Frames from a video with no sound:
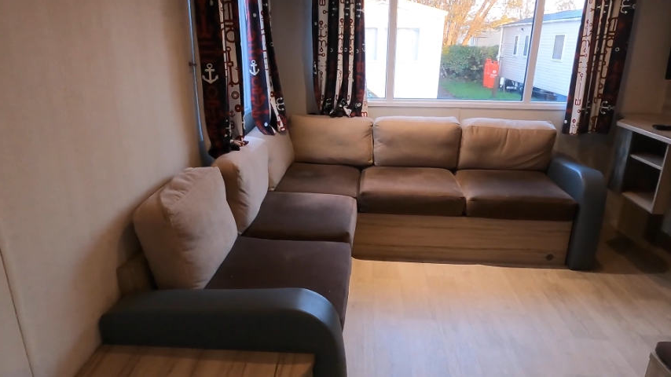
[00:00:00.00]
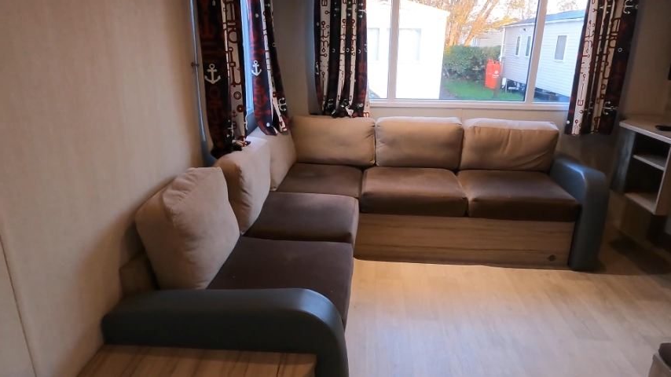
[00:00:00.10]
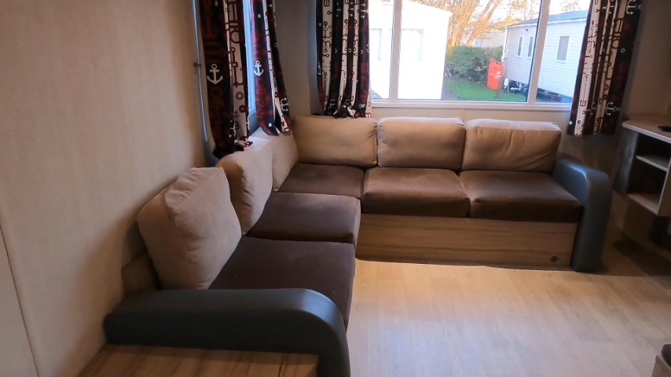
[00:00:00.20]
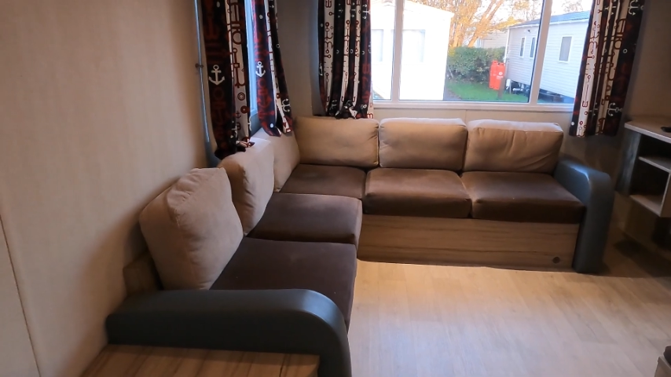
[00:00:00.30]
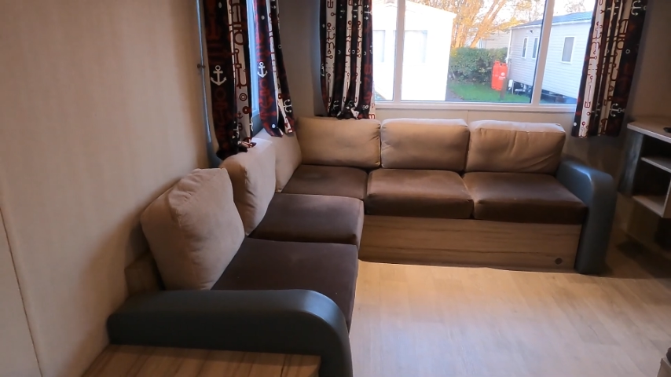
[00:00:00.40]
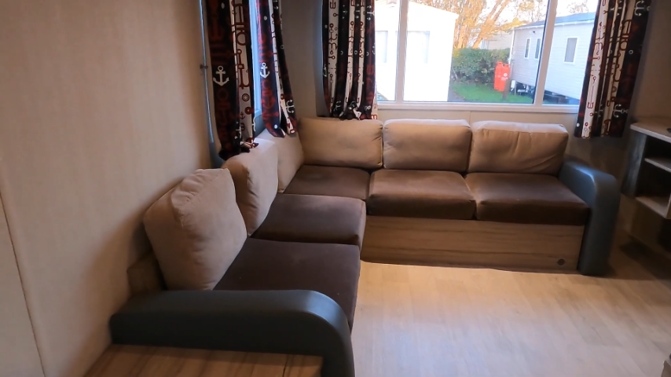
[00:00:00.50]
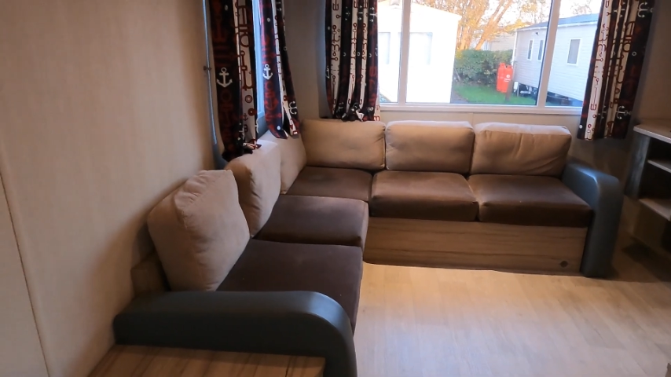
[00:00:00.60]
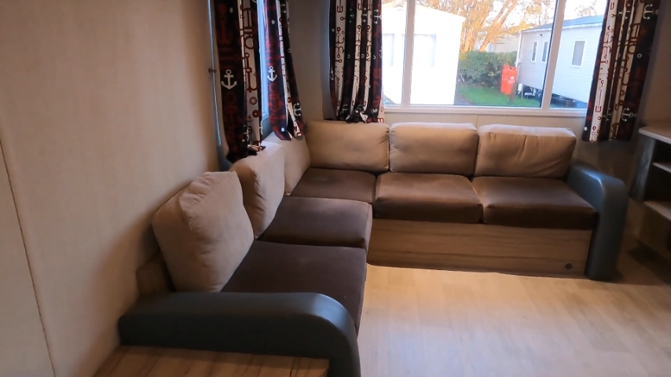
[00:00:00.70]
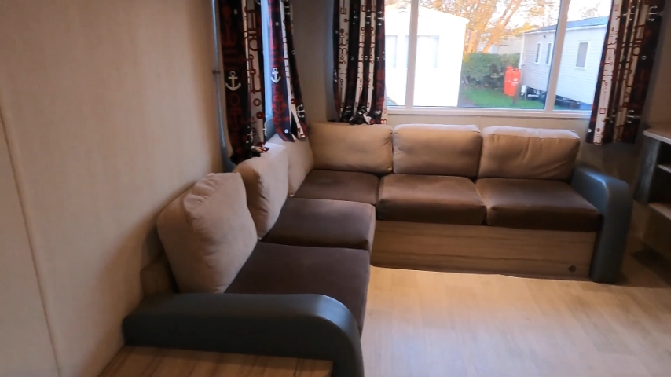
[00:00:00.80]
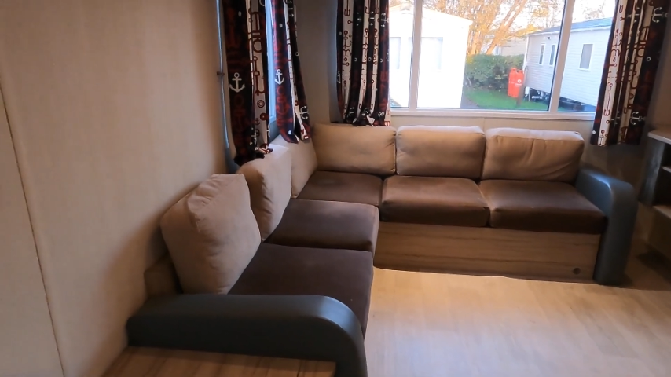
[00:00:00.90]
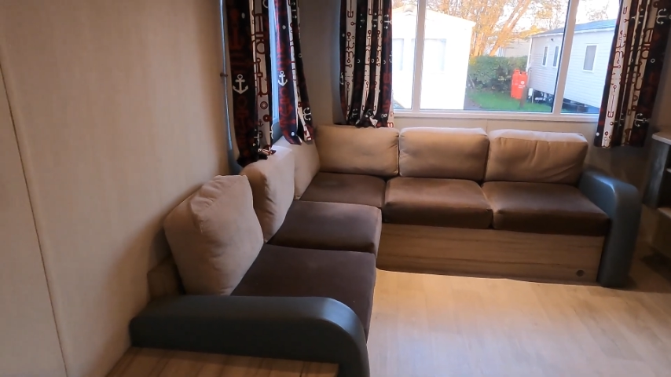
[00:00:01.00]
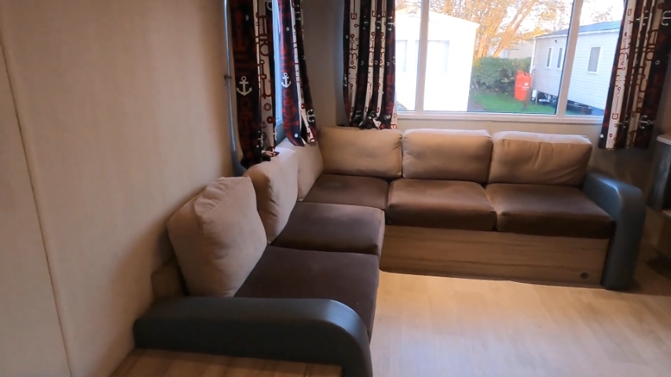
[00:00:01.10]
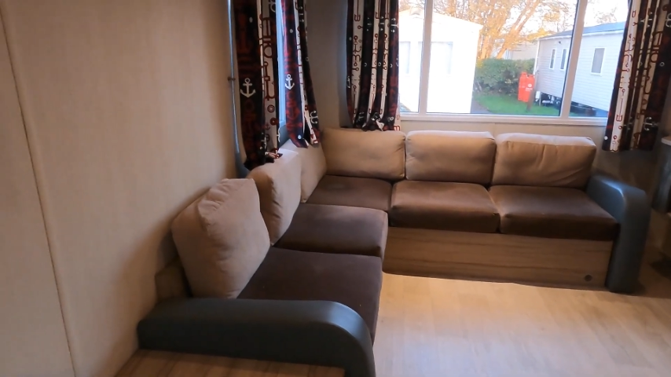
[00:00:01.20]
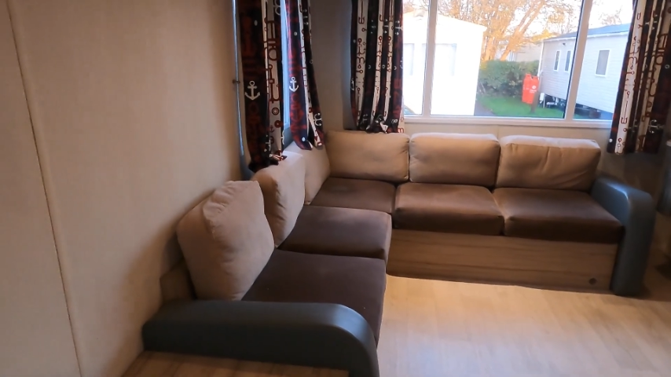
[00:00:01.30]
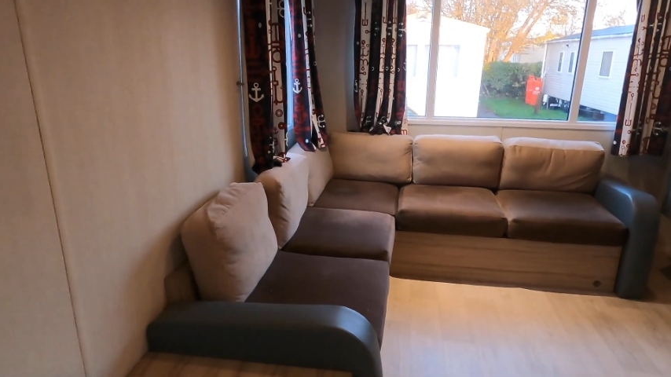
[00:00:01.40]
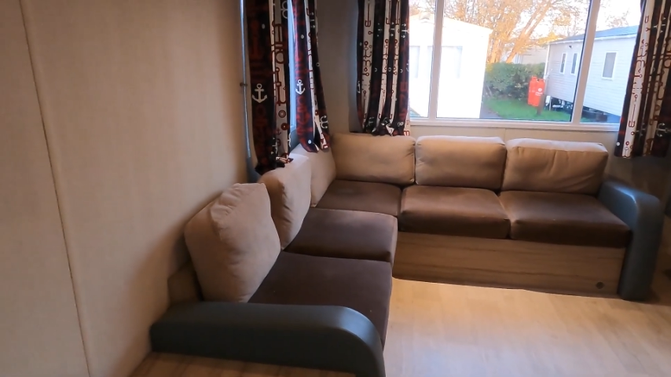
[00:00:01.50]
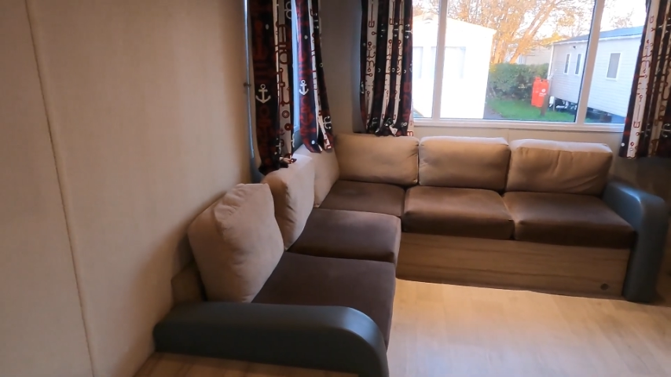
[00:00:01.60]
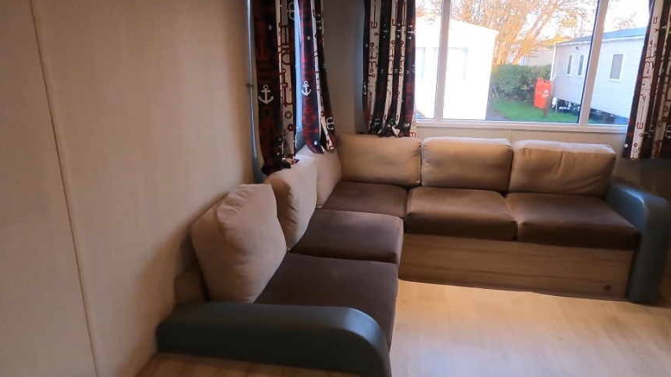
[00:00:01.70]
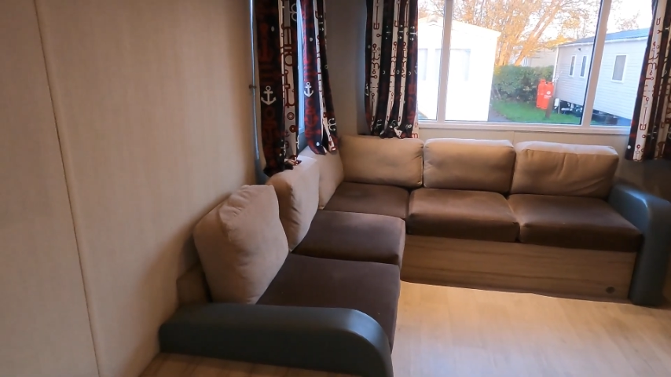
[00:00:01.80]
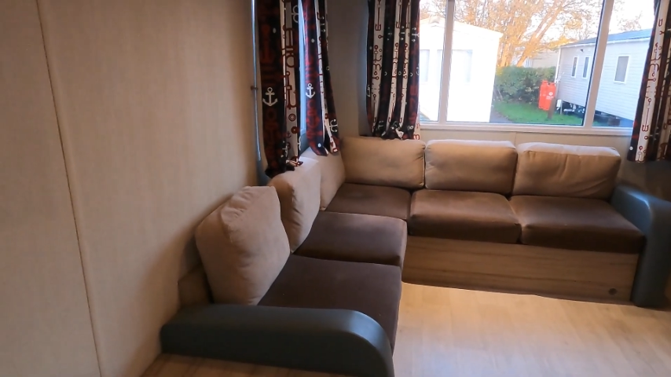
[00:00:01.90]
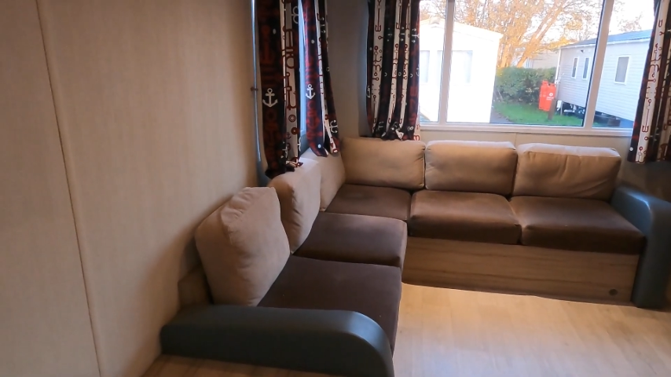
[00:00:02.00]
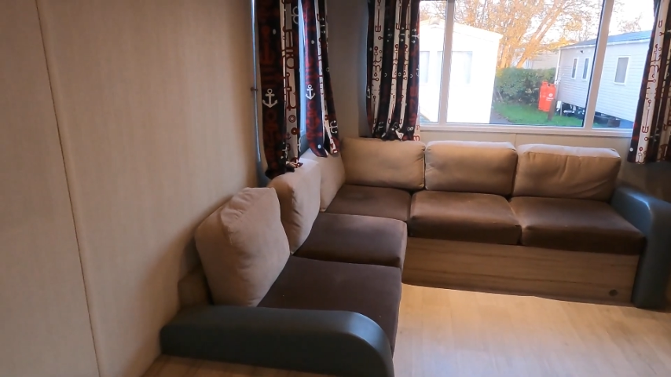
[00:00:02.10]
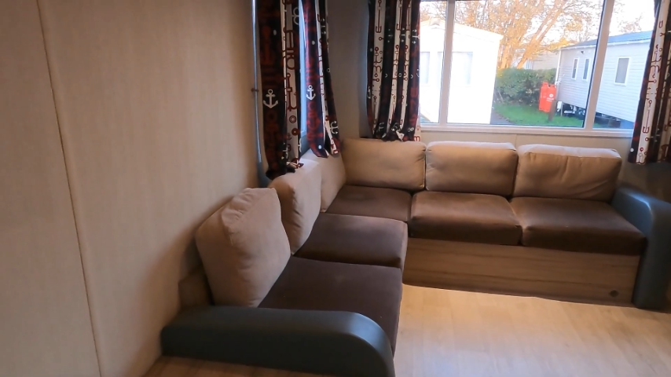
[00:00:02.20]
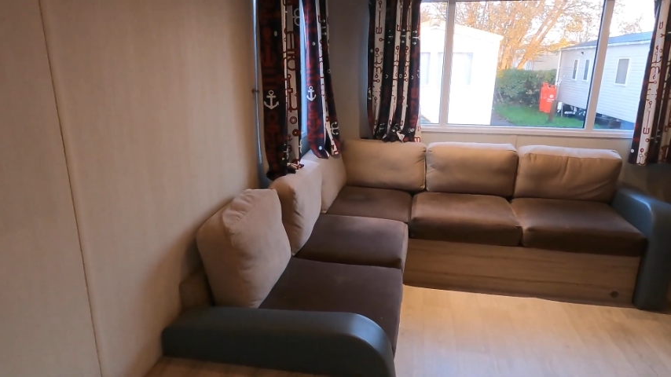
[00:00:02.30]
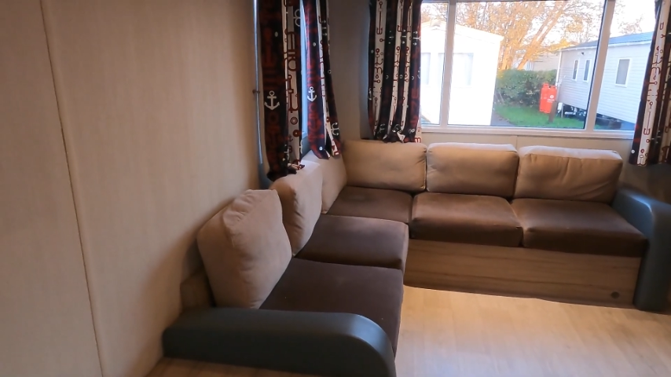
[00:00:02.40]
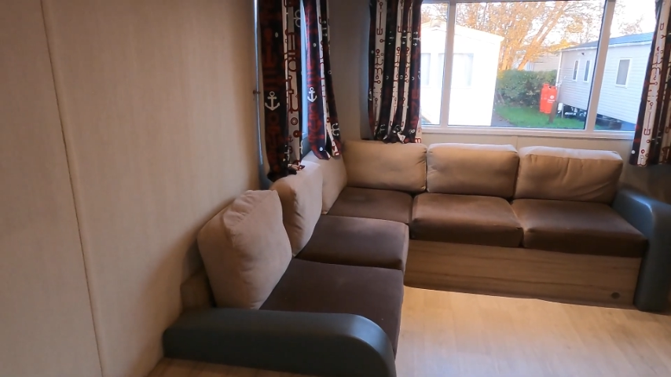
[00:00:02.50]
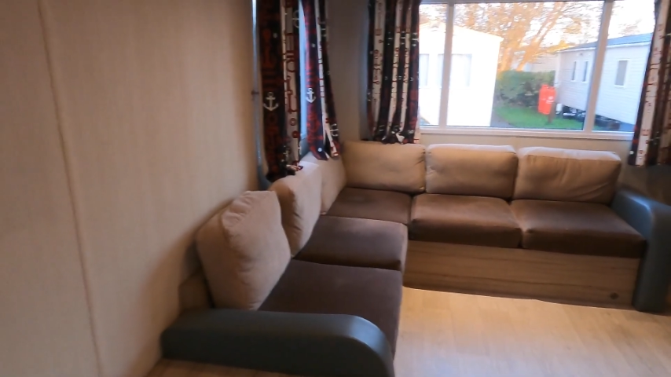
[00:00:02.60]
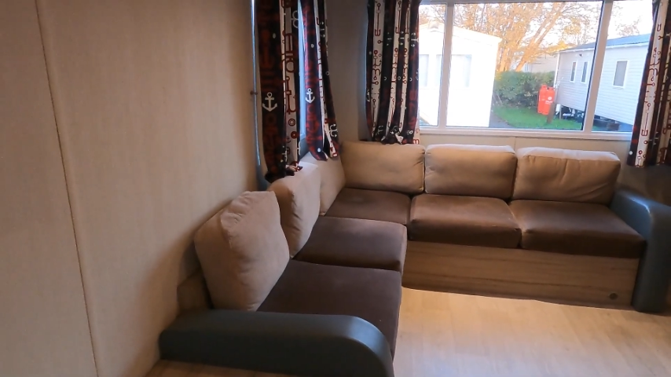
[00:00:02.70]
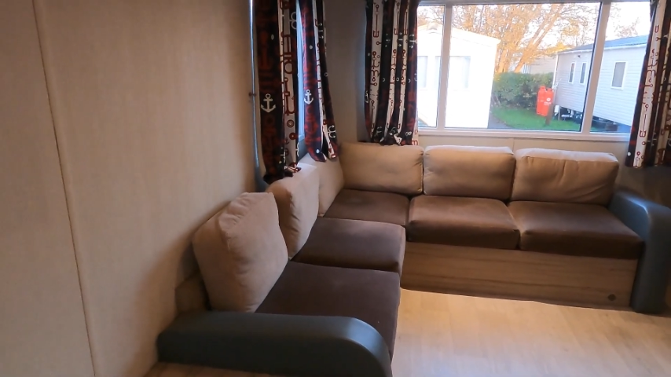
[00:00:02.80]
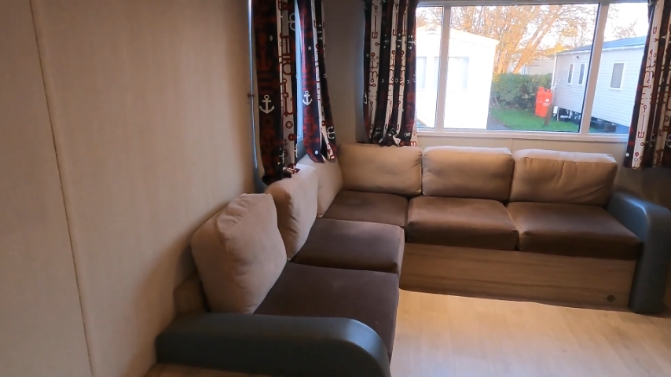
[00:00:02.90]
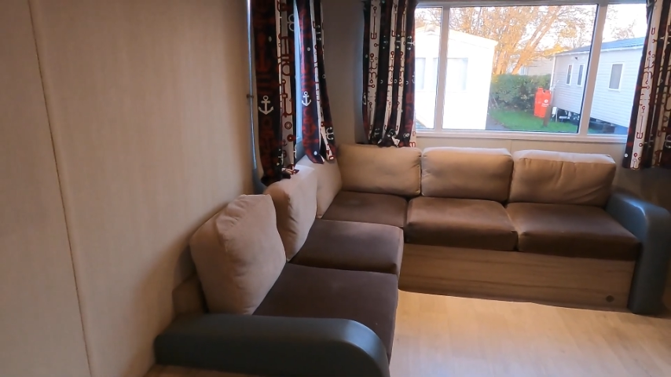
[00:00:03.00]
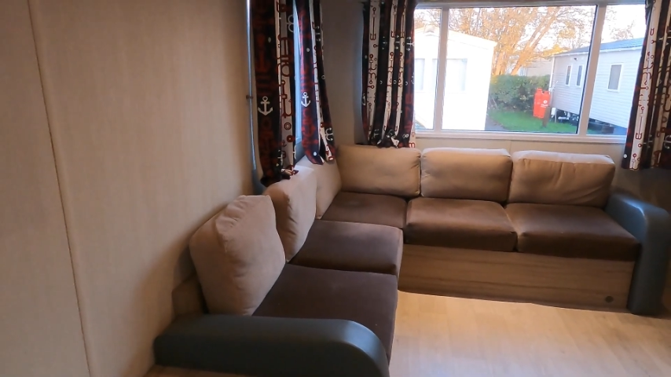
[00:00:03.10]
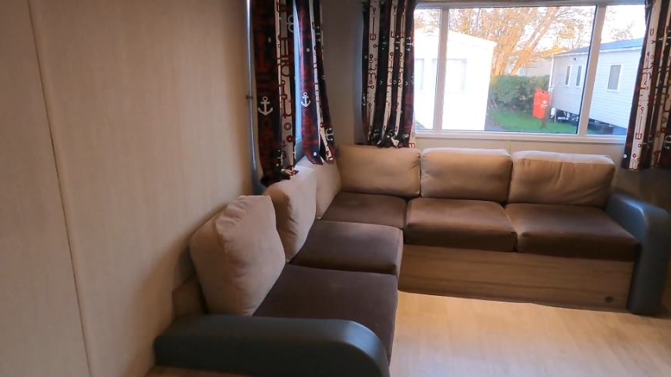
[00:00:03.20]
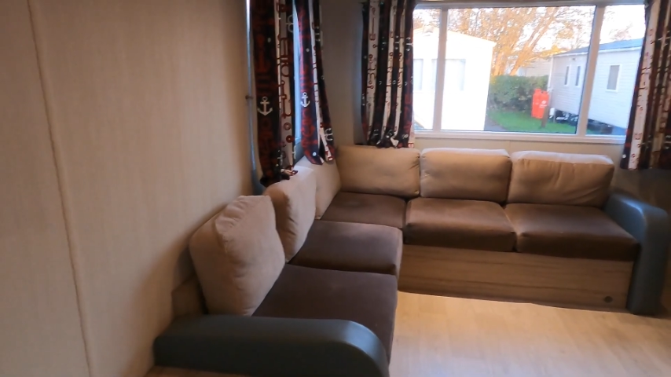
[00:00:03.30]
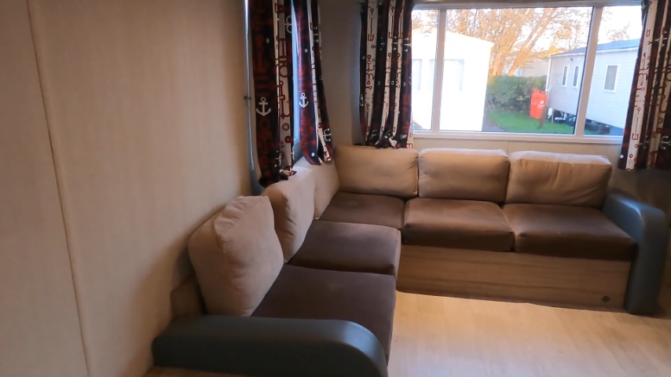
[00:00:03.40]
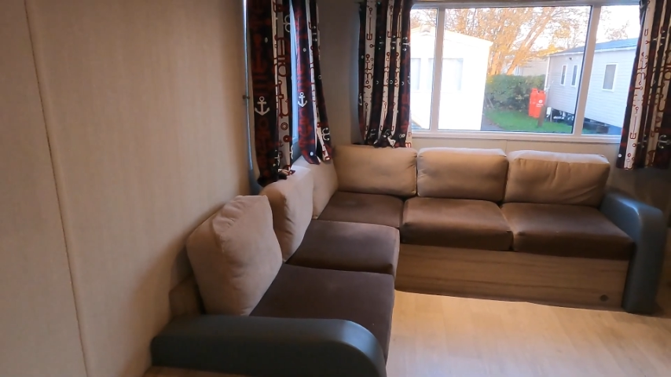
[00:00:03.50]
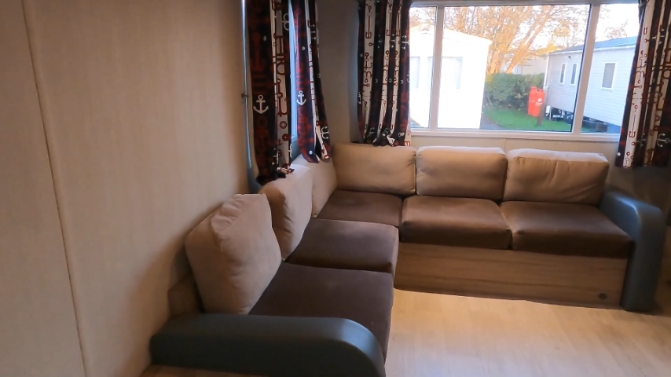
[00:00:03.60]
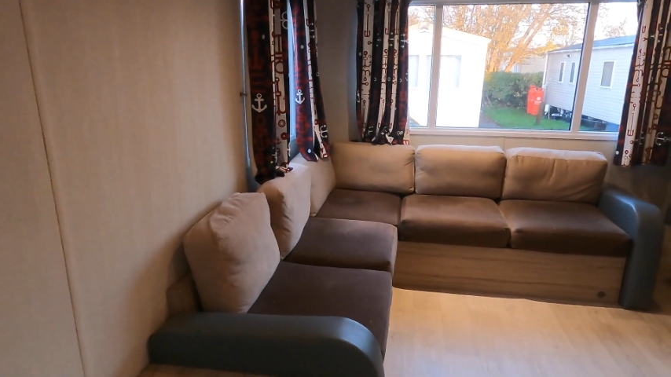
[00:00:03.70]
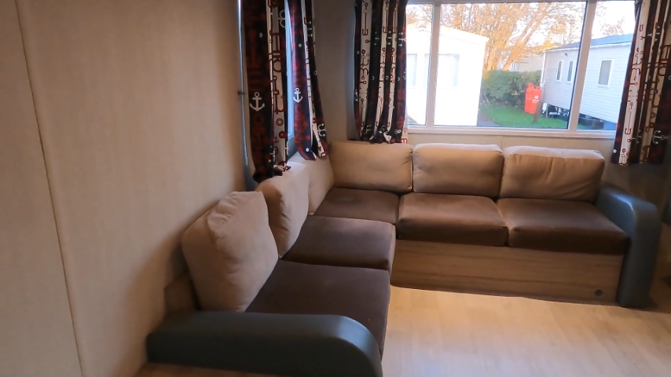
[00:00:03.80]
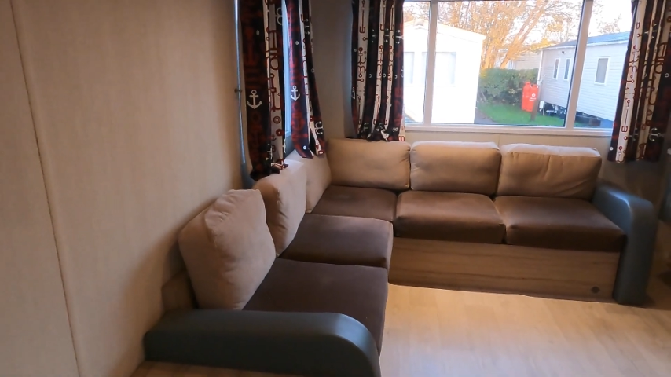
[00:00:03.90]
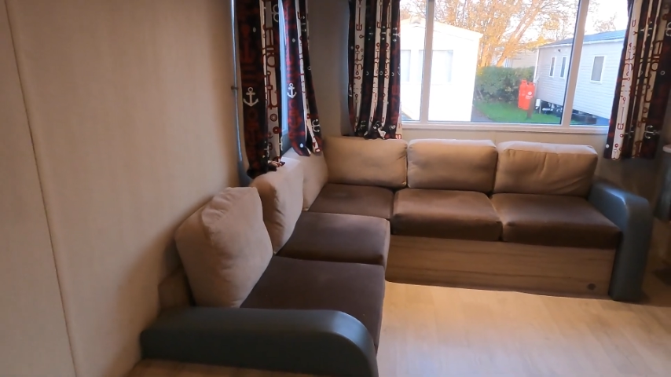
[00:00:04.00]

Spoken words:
(no speaker visible)